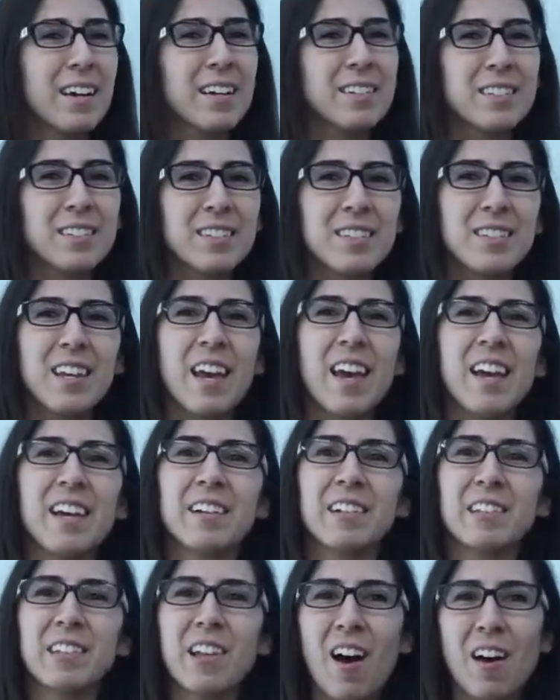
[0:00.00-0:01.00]
It doesn't
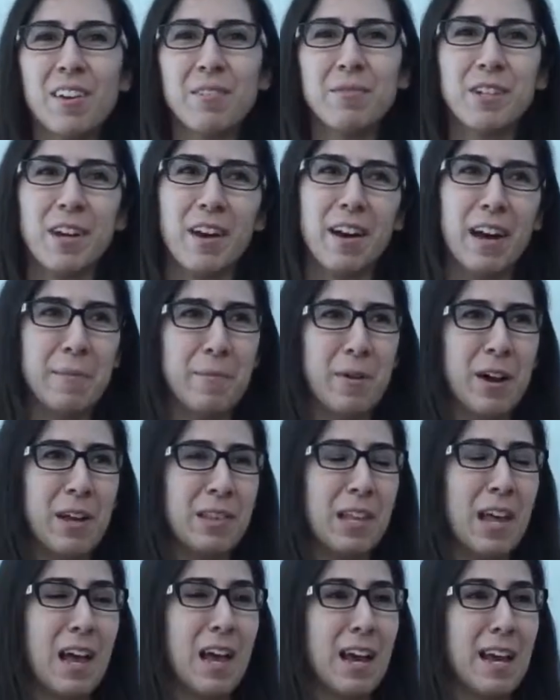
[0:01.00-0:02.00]
take a lot of time
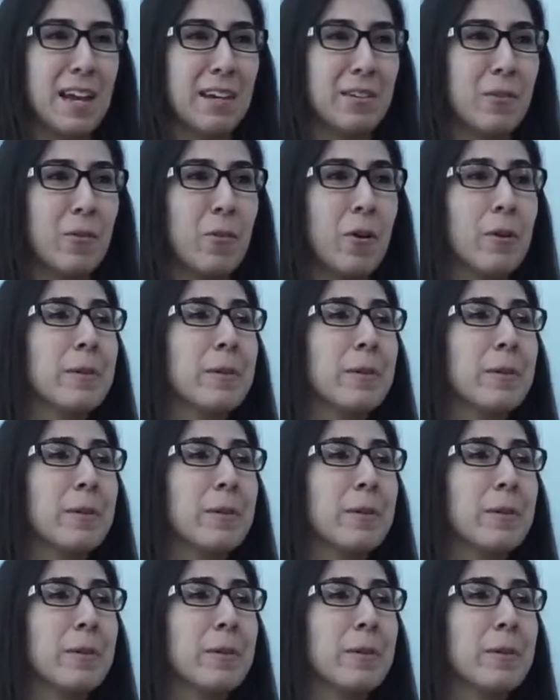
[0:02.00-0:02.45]
online,